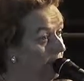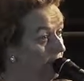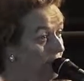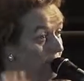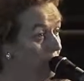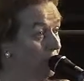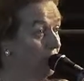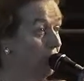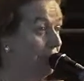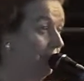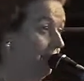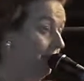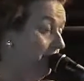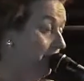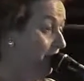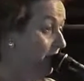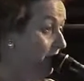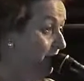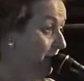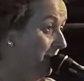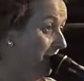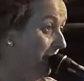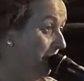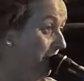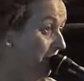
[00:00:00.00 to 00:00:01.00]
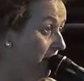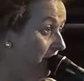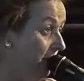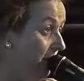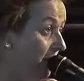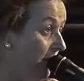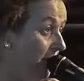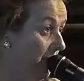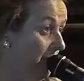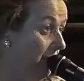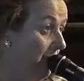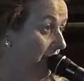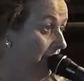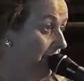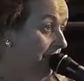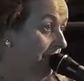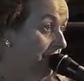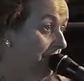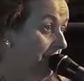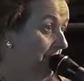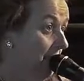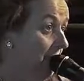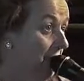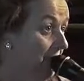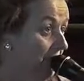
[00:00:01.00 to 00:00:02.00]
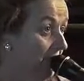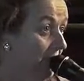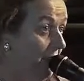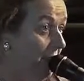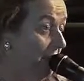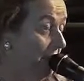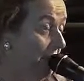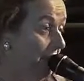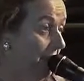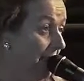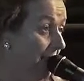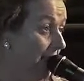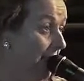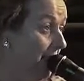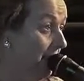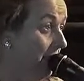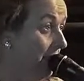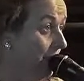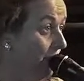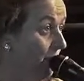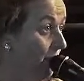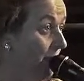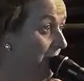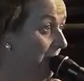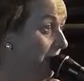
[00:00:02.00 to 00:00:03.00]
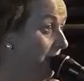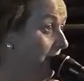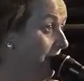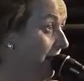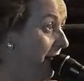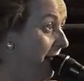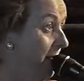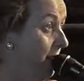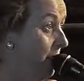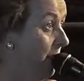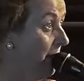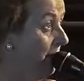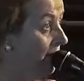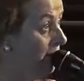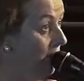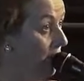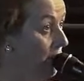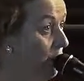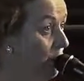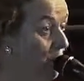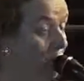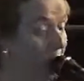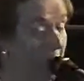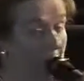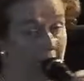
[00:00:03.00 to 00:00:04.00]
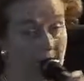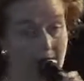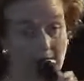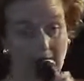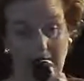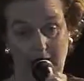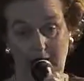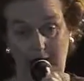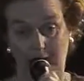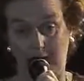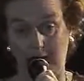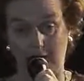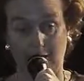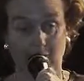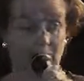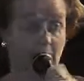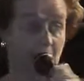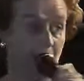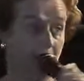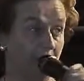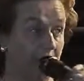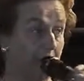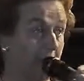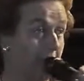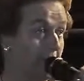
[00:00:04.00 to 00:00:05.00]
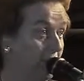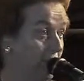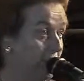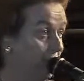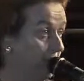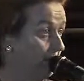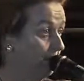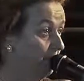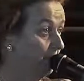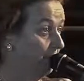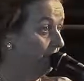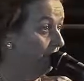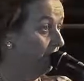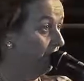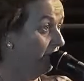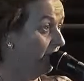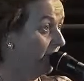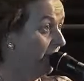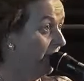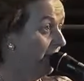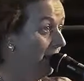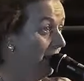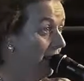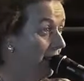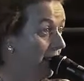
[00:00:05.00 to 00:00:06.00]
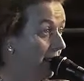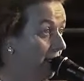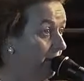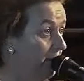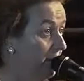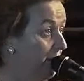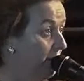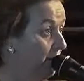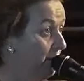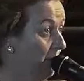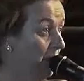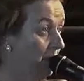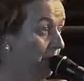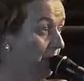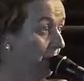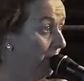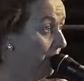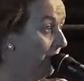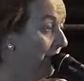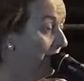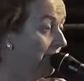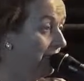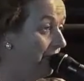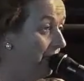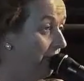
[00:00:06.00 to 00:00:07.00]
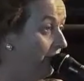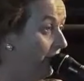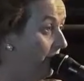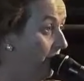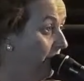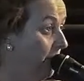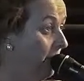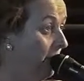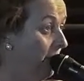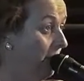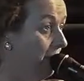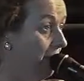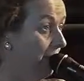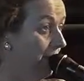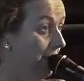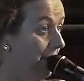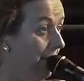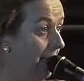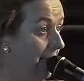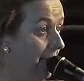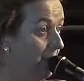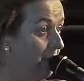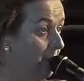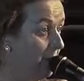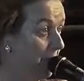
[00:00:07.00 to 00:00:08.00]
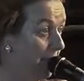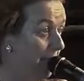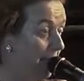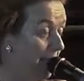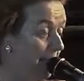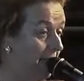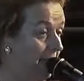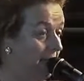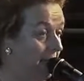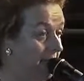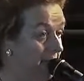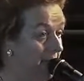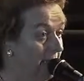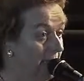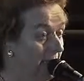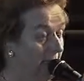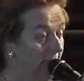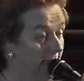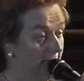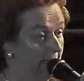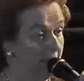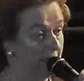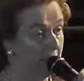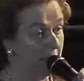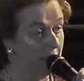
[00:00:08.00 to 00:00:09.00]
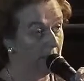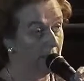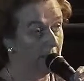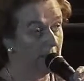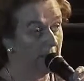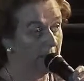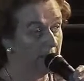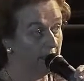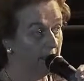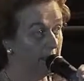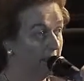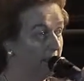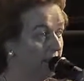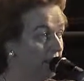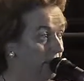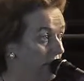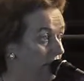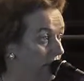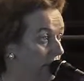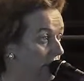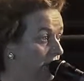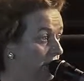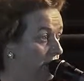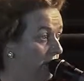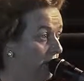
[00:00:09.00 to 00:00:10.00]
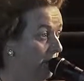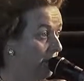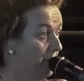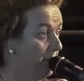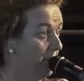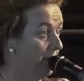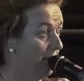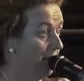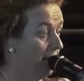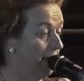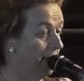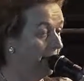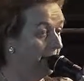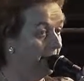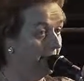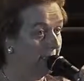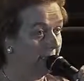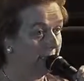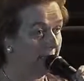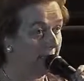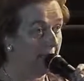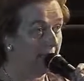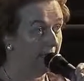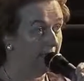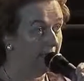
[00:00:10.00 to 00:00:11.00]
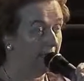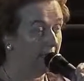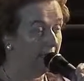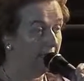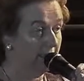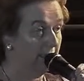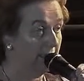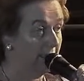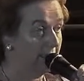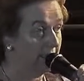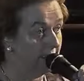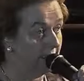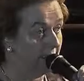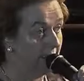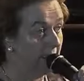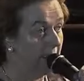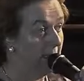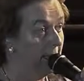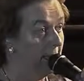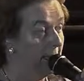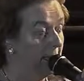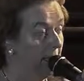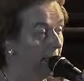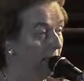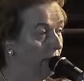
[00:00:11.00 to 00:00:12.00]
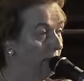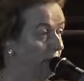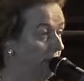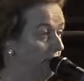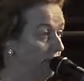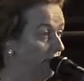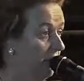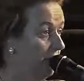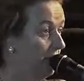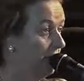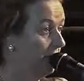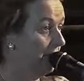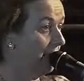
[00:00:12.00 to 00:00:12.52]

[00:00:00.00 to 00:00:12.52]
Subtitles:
The good that comes out of it is obviously that we are now a global Irish nation. Irish people went everywhere. They came to Canada and the east coast of America, and as Kathy says, here in